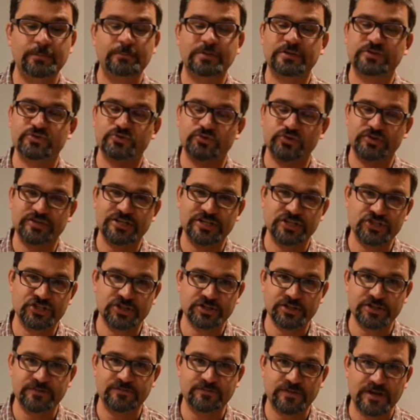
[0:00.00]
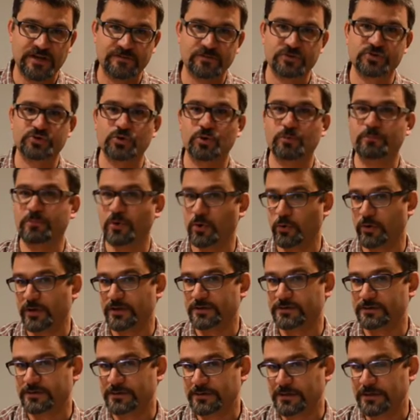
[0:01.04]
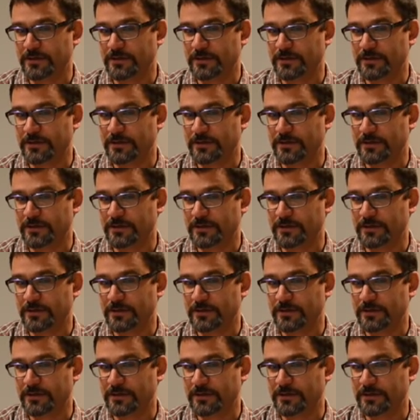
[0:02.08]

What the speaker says: but strategically favors your opponent.